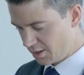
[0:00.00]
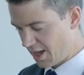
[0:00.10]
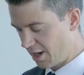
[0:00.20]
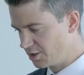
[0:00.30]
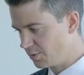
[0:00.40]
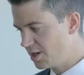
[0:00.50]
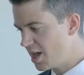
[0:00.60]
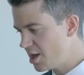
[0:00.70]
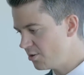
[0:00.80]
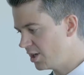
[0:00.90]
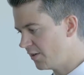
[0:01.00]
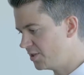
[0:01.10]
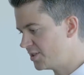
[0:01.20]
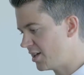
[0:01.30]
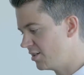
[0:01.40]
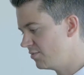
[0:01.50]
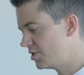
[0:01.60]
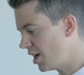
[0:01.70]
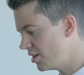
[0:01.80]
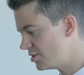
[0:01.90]
Now, as we know, if the tenant
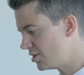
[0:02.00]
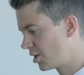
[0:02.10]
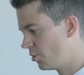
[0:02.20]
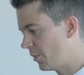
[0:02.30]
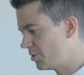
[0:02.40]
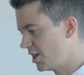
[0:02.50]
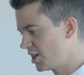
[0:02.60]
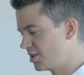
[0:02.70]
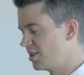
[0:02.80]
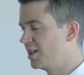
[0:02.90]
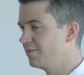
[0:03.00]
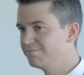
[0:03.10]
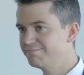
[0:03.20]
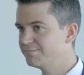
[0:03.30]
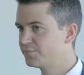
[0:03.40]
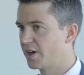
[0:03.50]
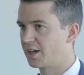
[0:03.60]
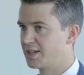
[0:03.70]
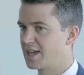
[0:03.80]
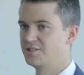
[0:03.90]
does acquire protection, then it
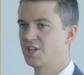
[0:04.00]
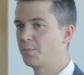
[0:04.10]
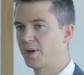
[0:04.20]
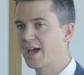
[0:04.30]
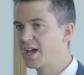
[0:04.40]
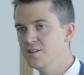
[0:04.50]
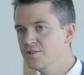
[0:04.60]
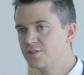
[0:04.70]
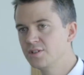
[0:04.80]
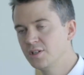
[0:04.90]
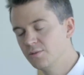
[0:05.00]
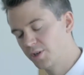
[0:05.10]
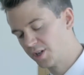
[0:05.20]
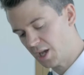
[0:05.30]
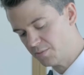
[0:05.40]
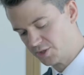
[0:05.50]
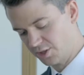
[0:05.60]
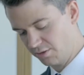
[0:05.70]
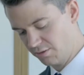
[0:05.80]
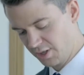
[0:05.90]
frankly has the upper hand when it comes
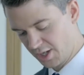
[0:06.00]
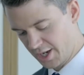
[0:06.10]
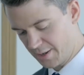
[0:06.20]
to